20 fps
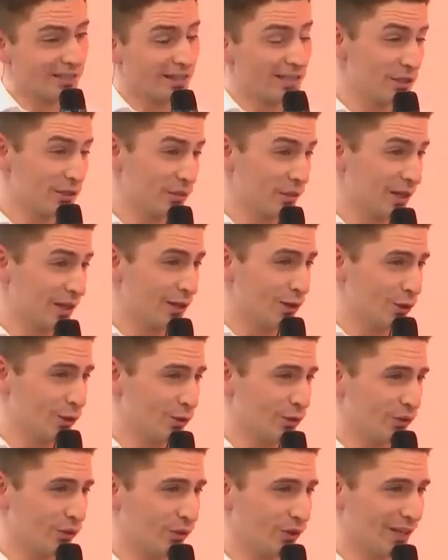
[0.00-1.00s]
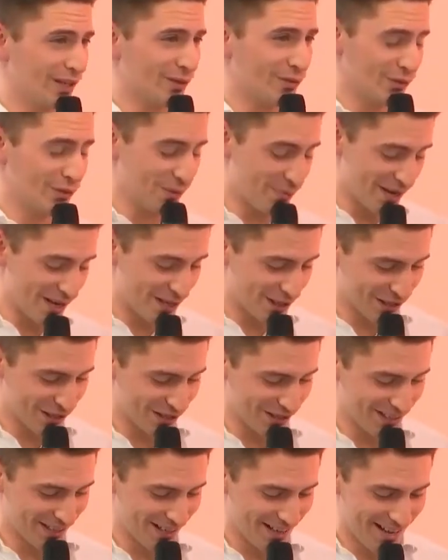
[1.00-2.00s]
and that is very useful
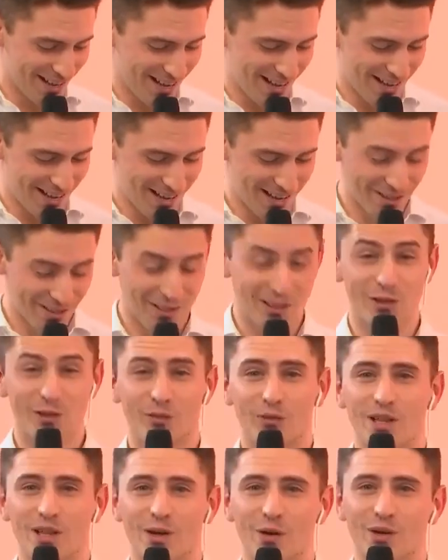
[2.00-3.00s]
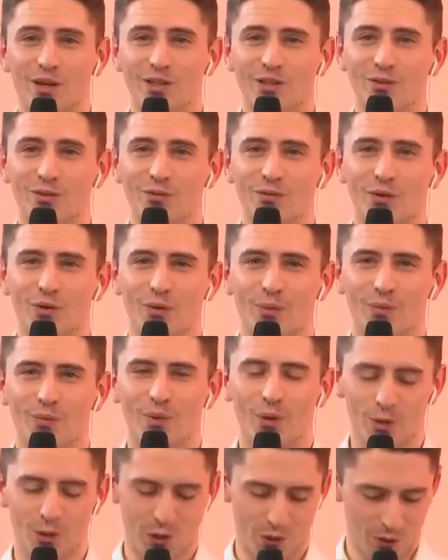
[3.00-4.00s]
information. And thank you for that question from
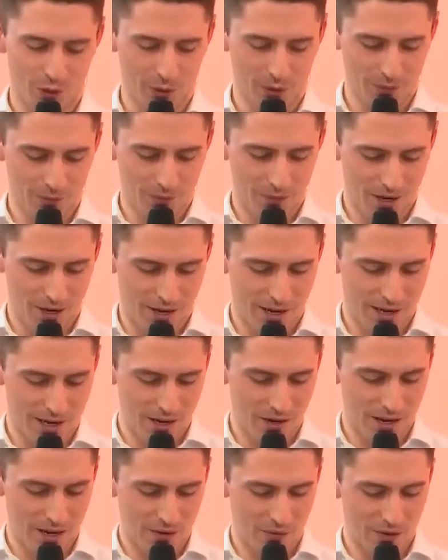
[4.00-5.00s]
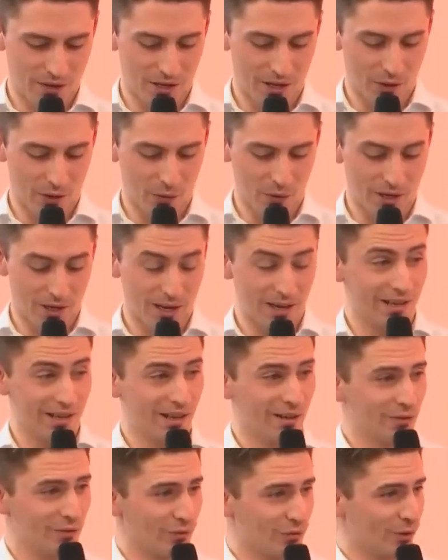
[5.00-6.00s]
Portugal. I now have another one
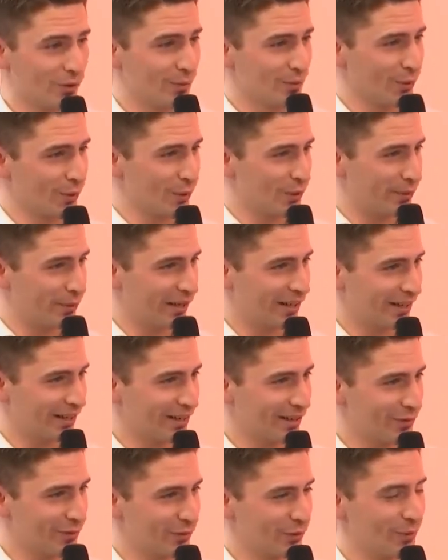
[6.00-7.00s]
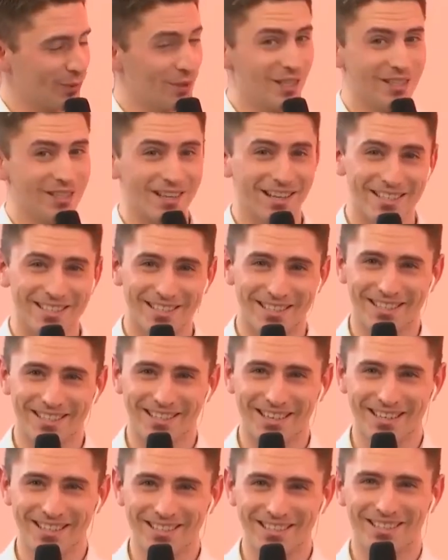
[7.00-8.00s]
again from North America, from the United
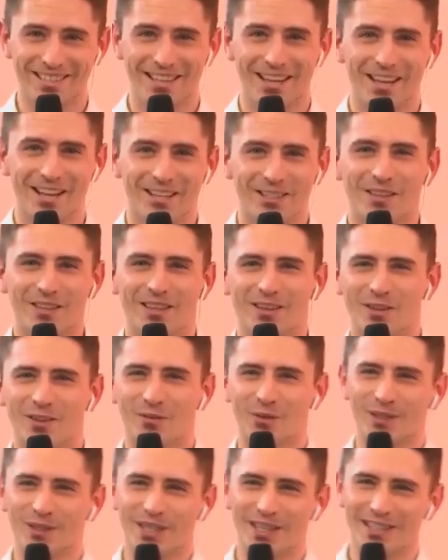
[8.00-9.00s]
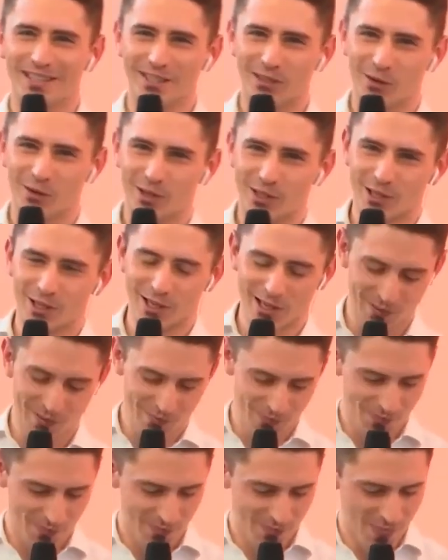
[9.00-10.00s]
States. So thank you for sending this question
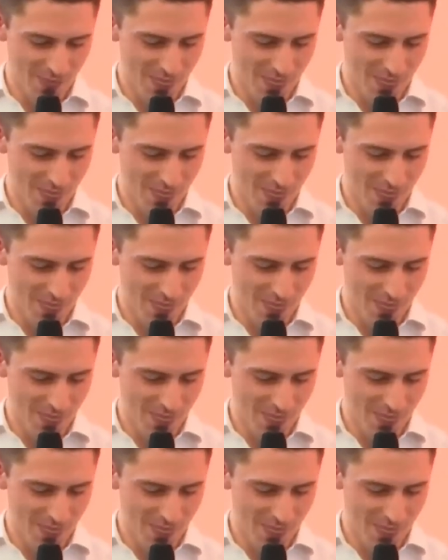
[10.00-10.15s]
in.